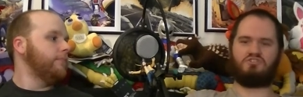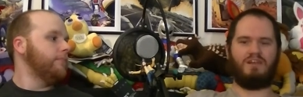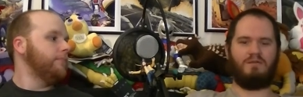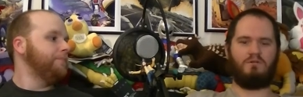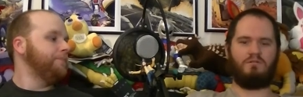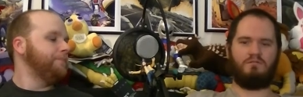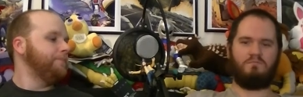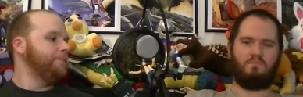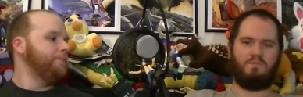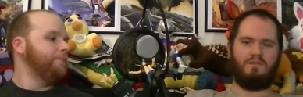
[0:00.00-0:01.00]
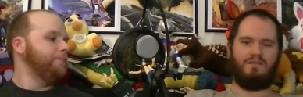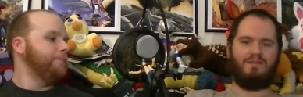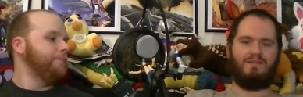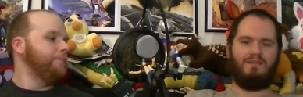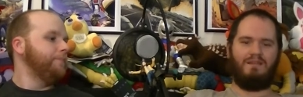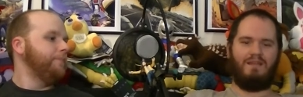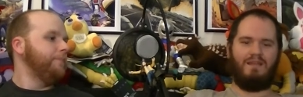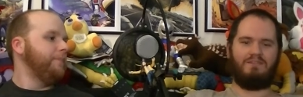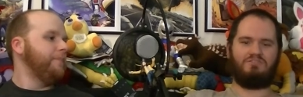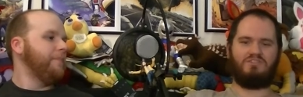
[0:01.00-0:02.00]
Speaker 1: ship.
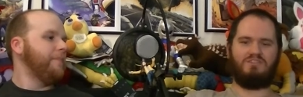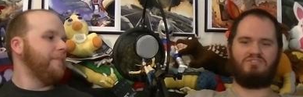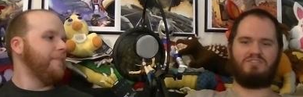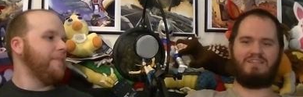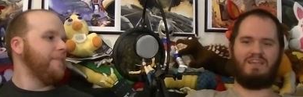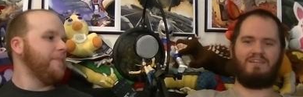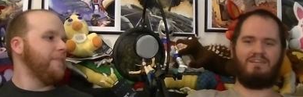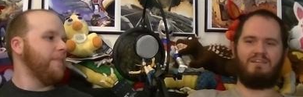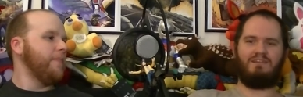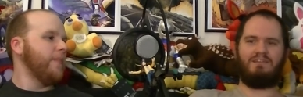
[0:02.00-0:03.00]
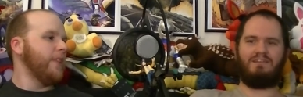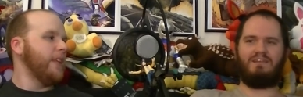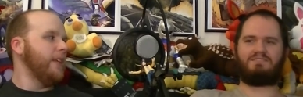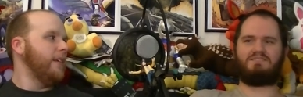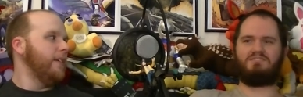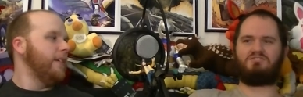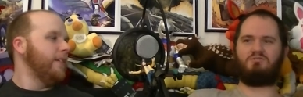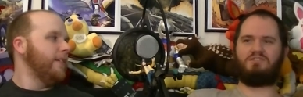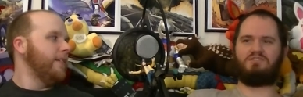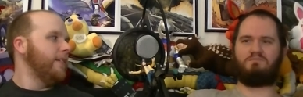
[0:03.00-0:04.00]
And she just, like, gets in a
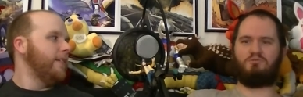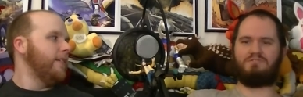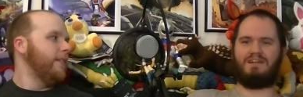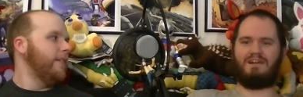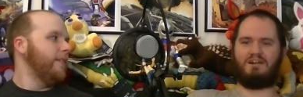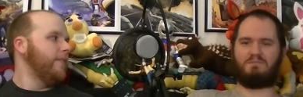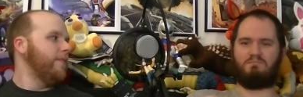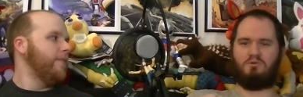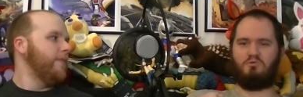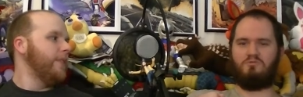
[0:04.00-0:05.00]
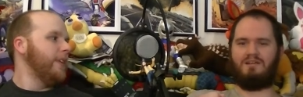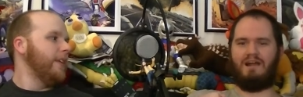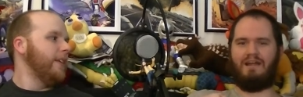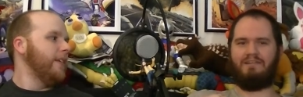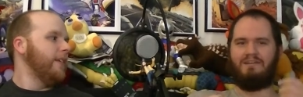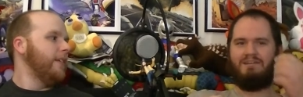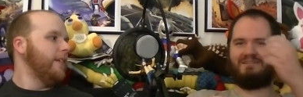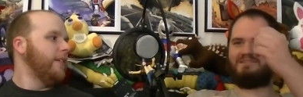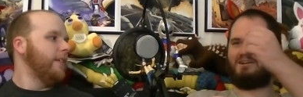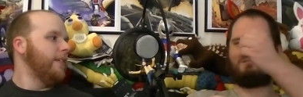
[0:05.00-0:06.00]
suit and she pulls out a harpoon gun,
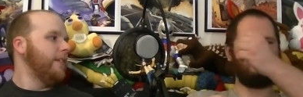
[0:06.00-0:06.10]
starts